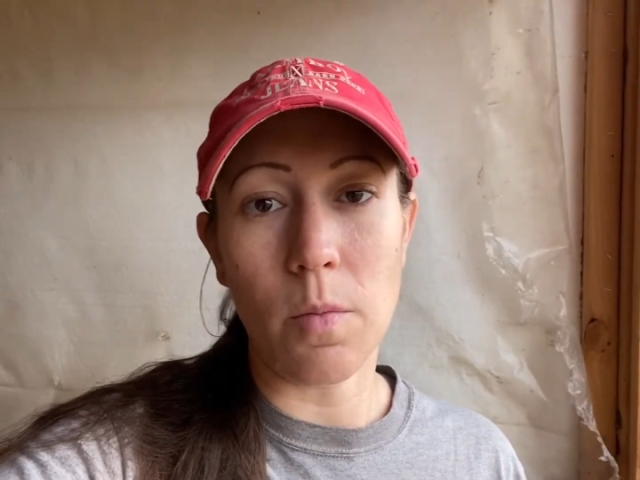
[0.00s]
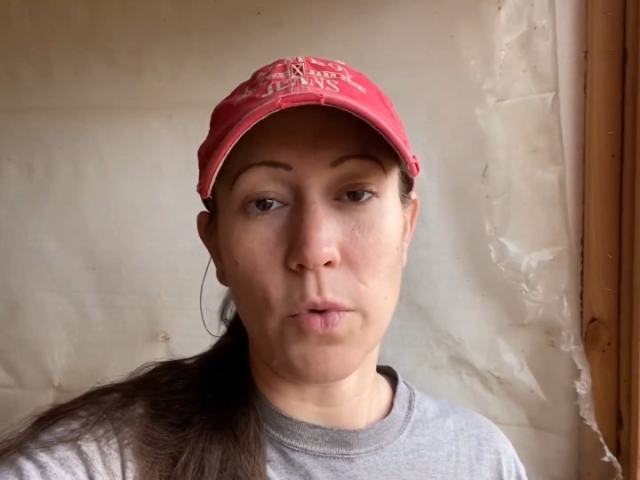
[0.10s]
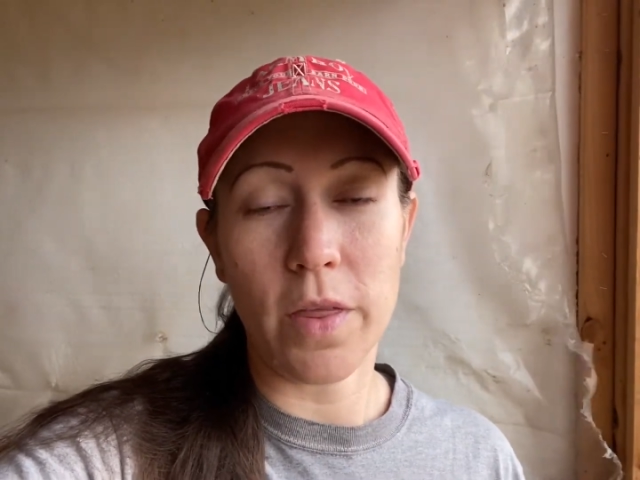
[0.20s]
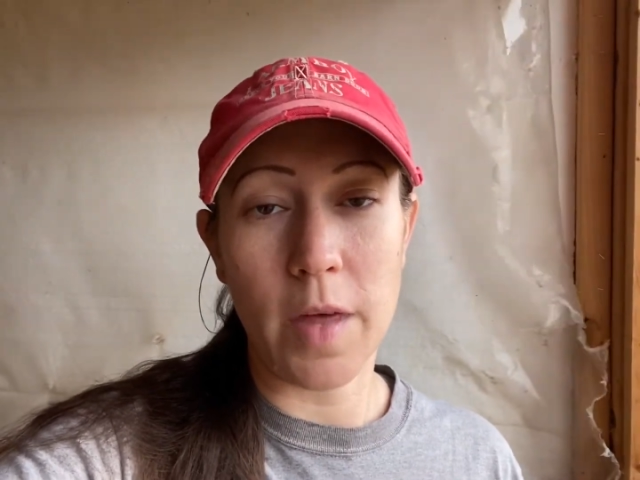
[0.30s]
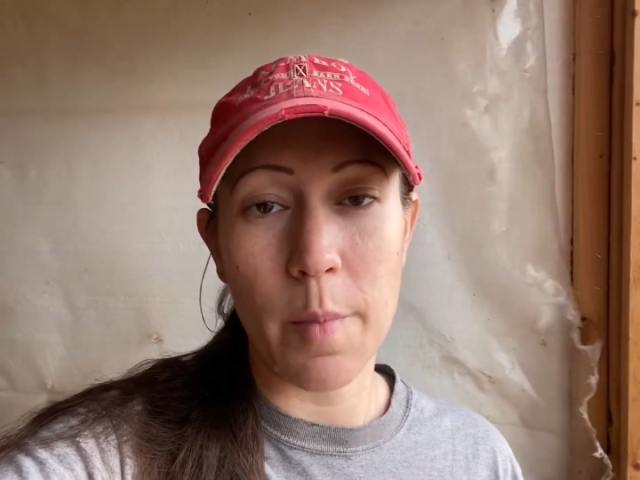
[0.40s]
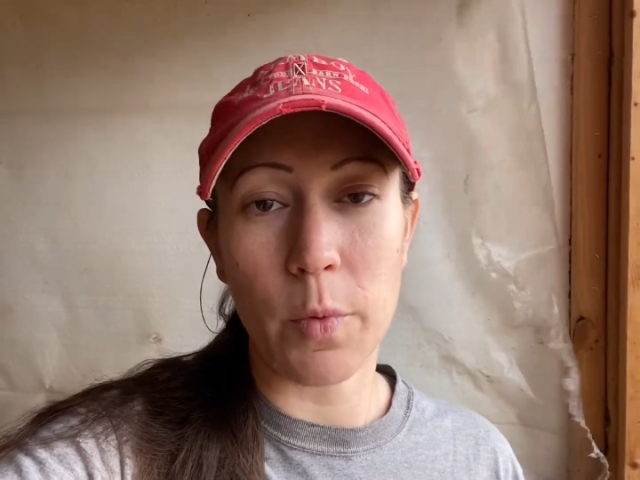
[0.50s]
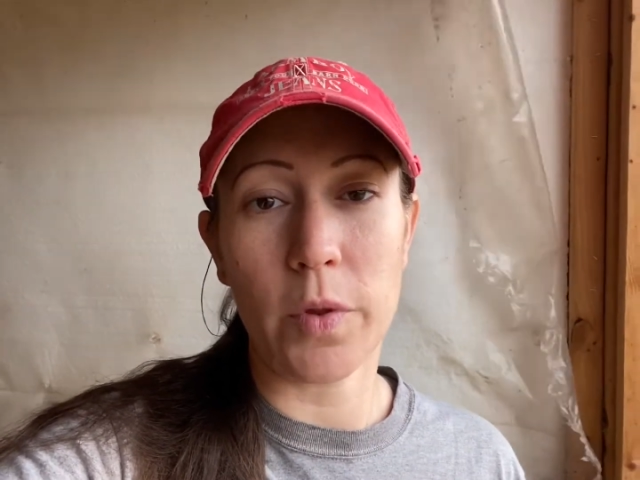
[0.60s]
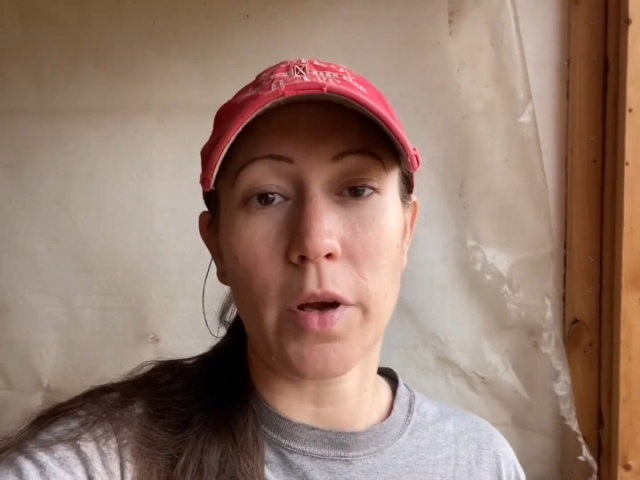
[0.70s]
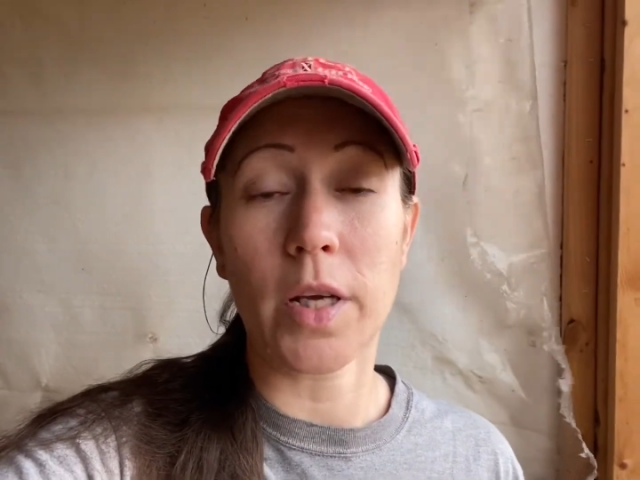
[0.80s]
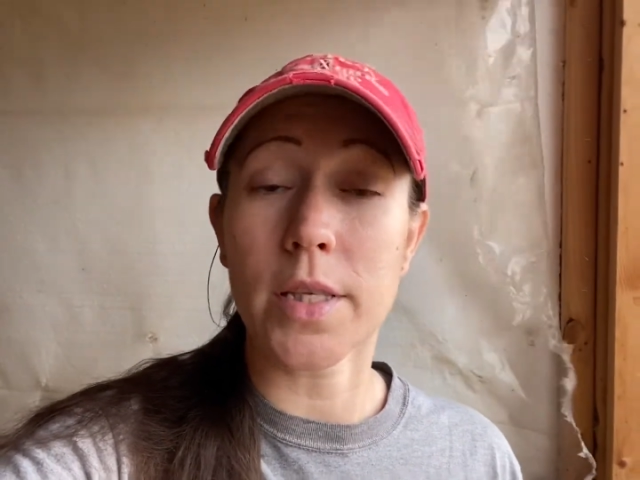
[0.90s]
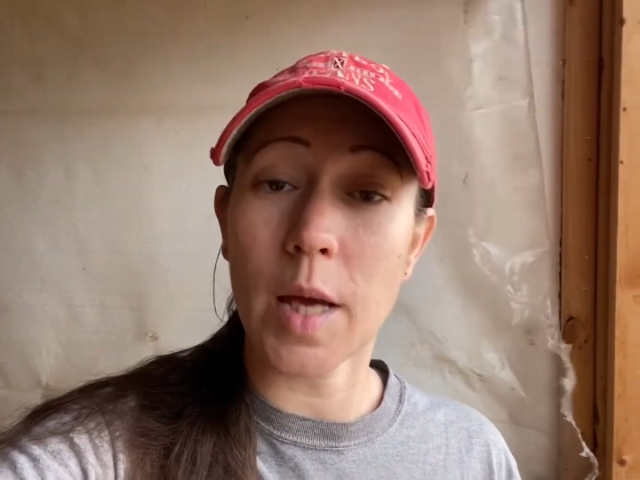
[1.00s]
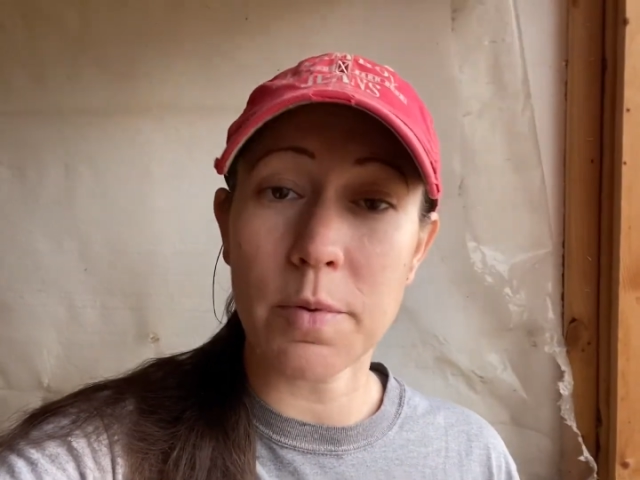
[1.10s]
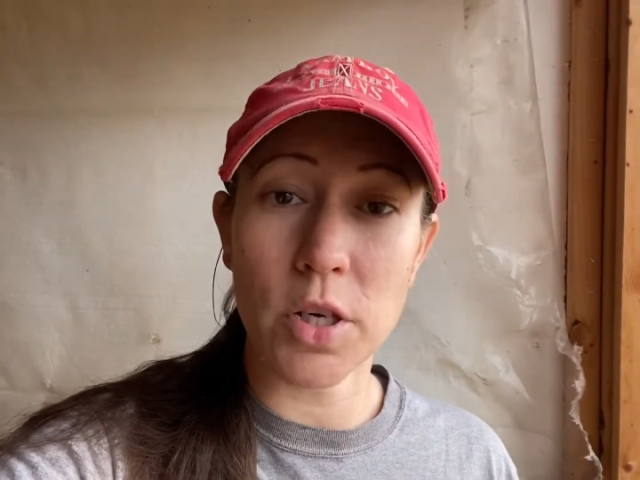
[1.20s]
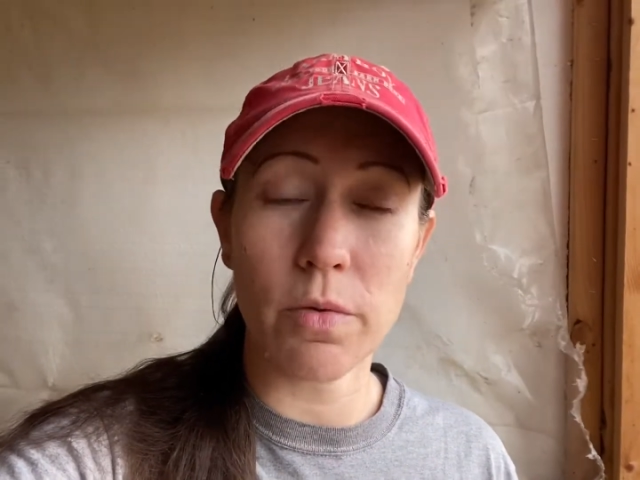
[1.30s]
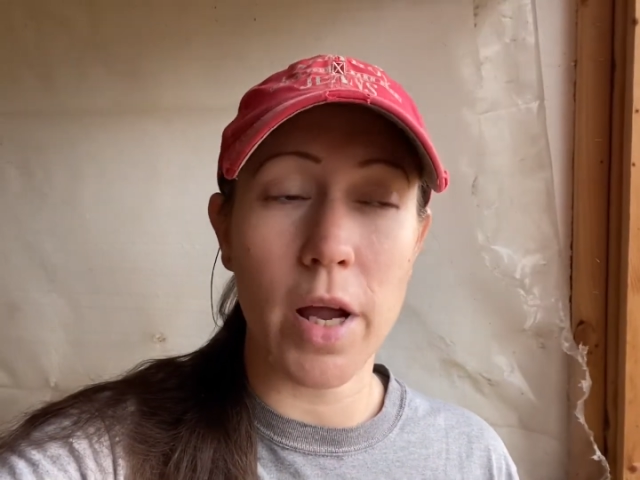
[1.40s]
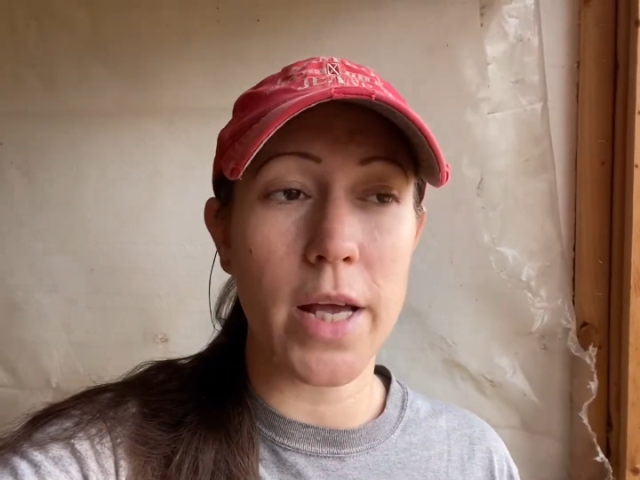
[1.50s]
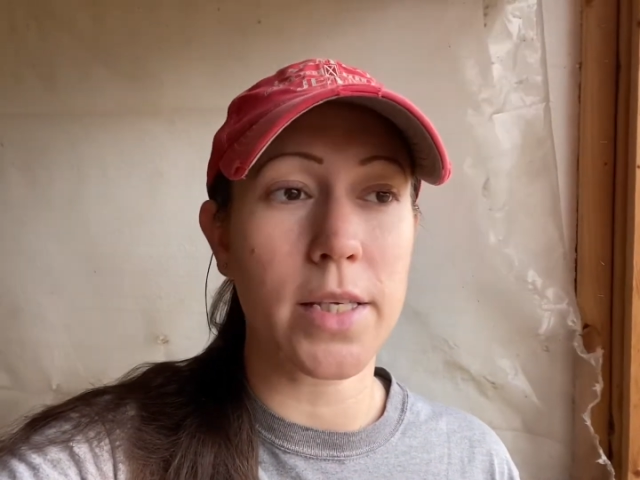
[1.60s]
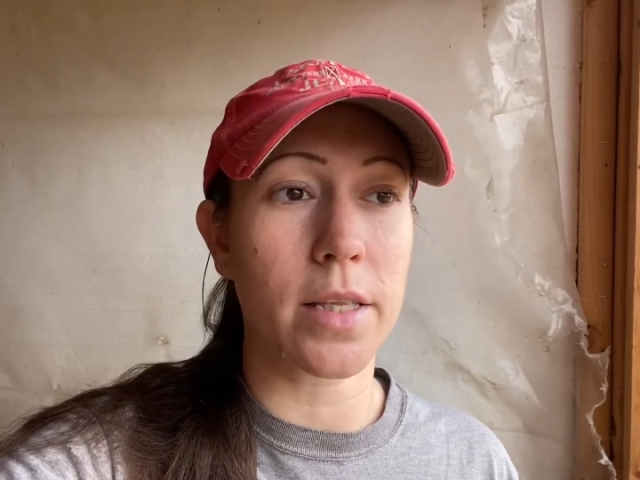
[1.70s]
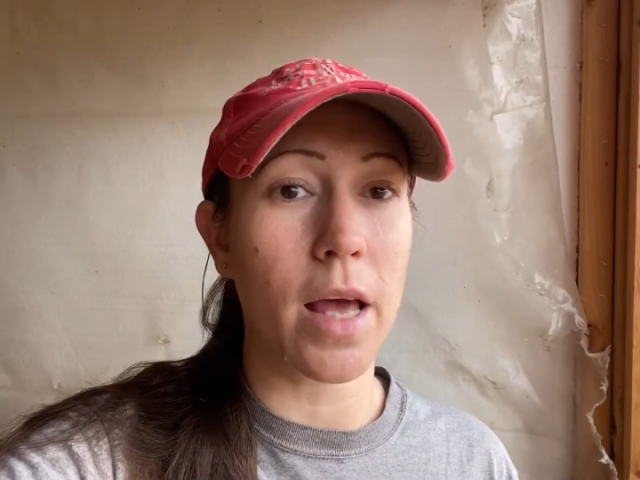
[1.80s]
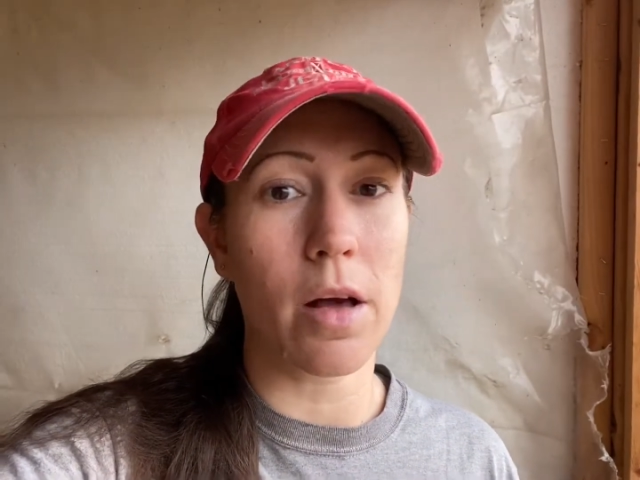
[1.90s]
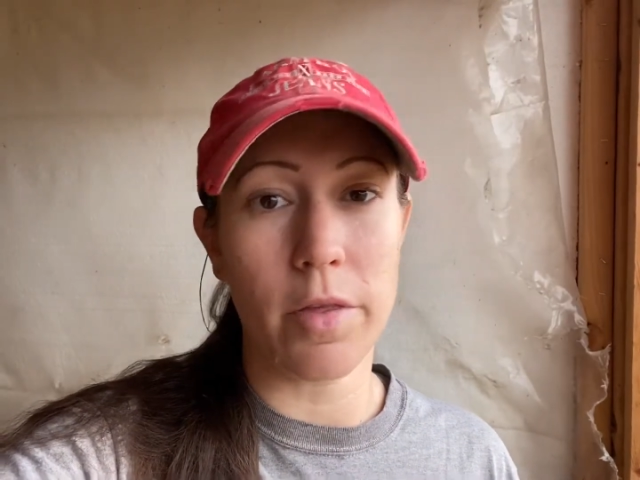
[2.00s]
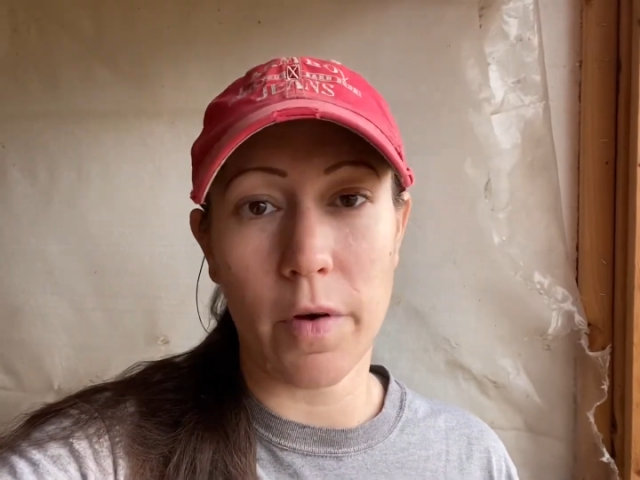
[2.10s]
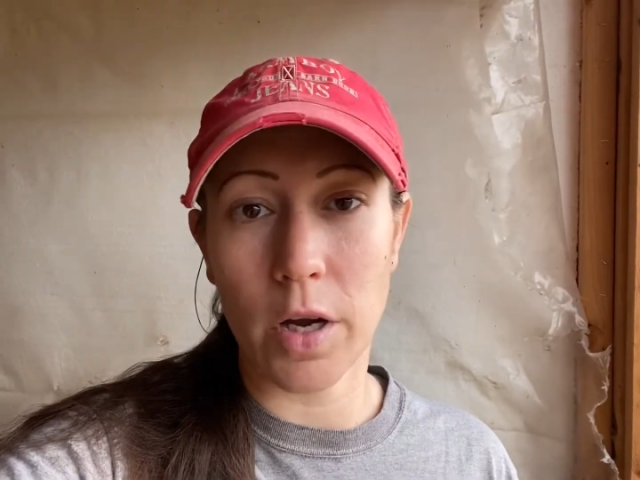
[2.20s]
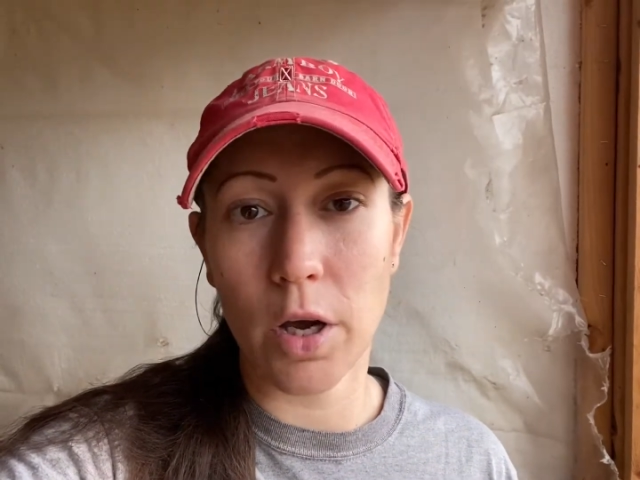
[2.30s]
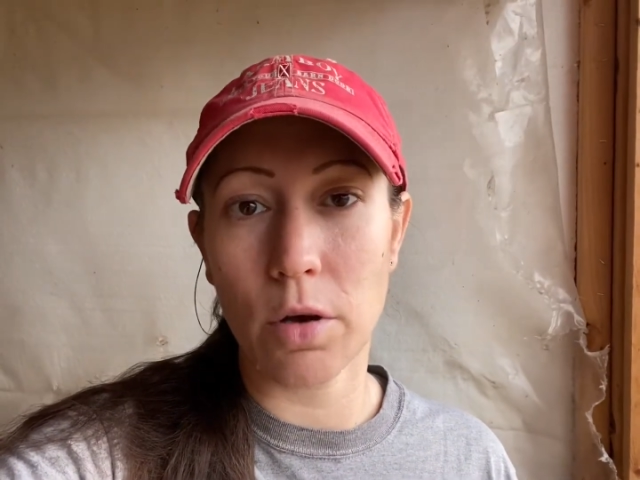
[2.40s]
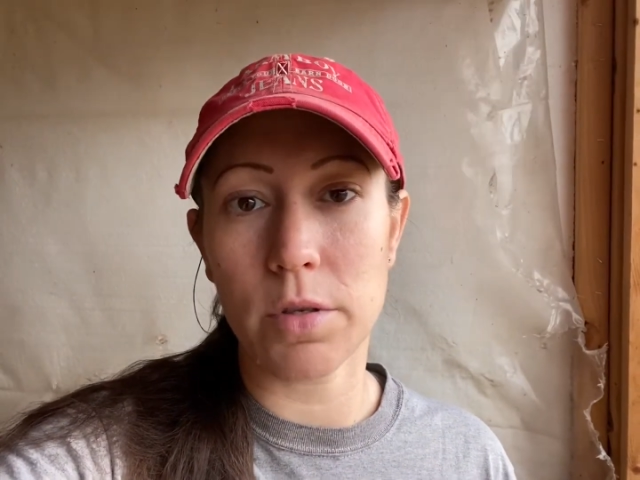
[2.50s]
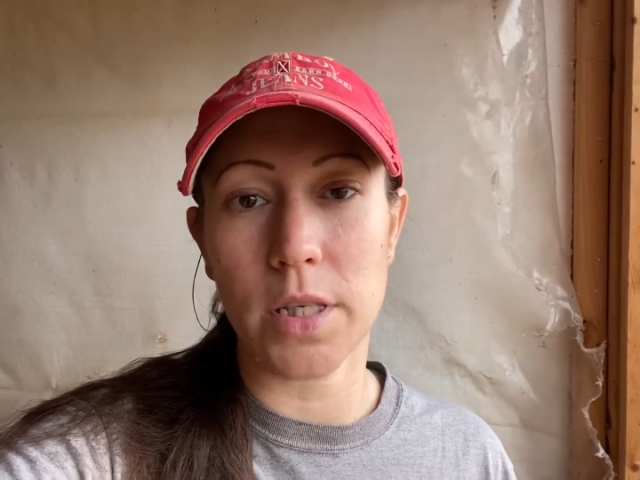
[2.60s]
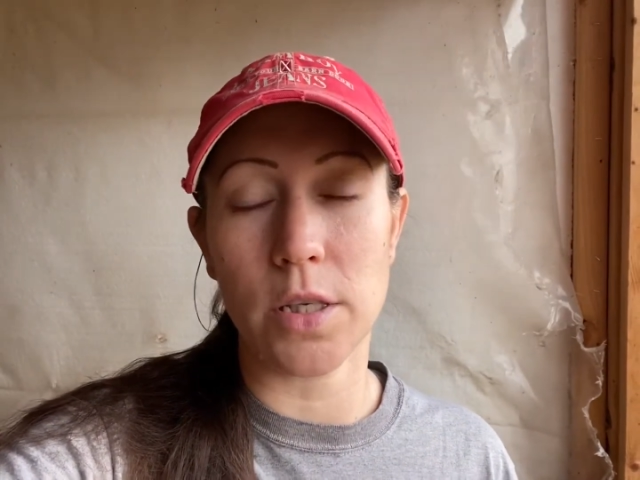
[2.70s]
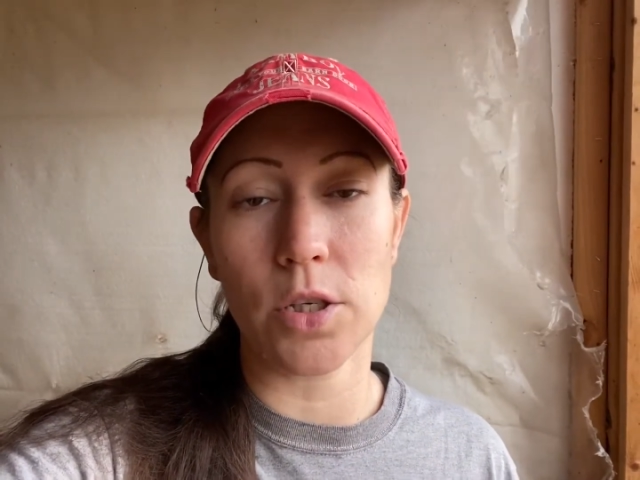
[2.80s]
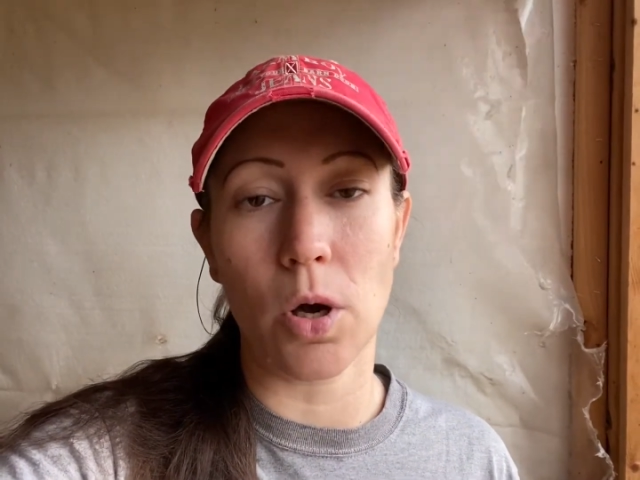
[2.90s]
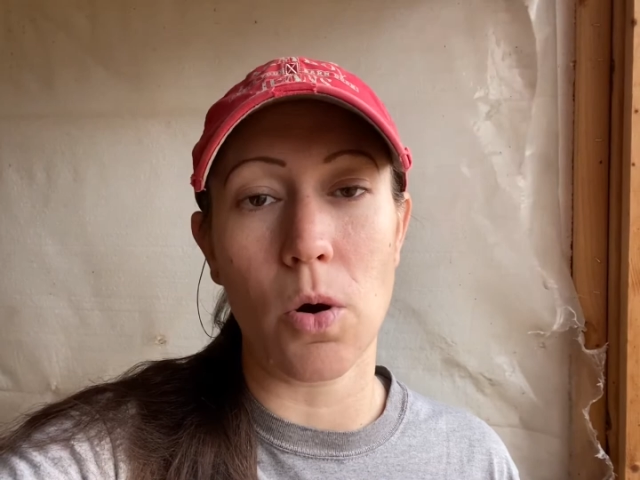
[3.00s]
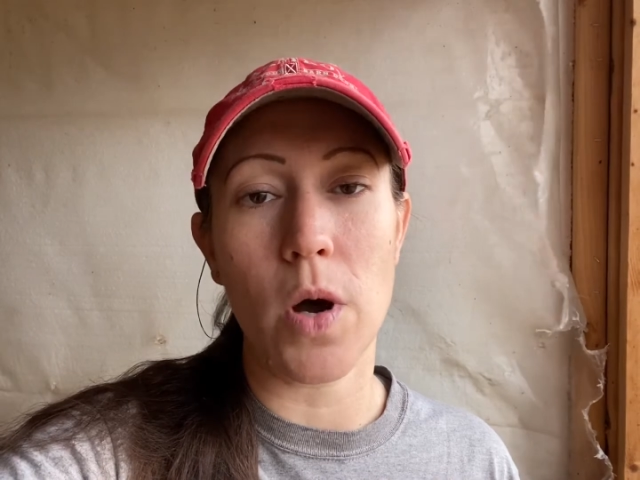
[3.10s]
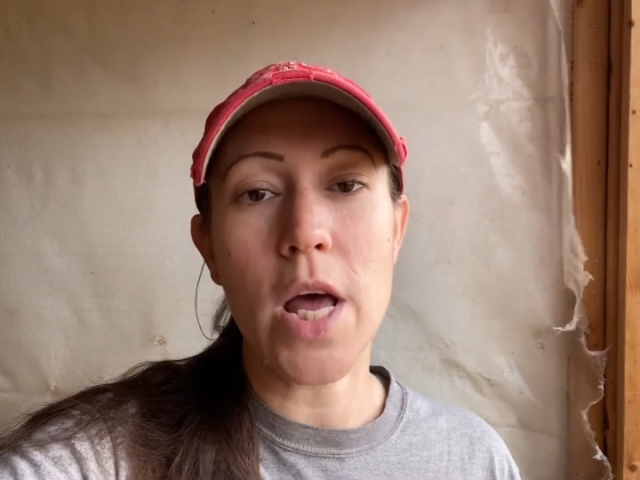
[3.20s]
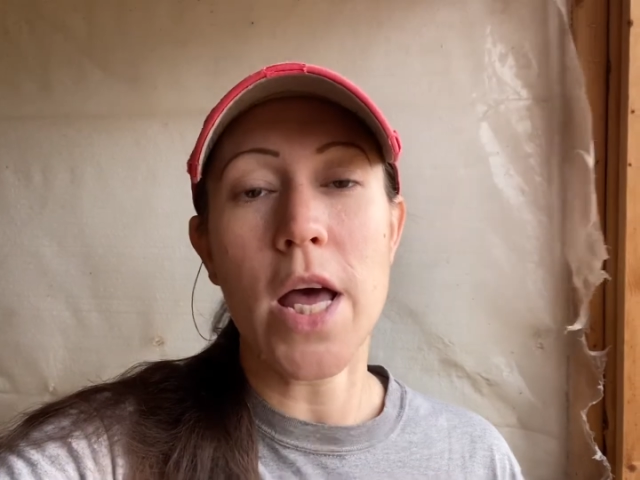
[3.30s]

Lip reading: with them and with our conception rates and the health of our goats. And so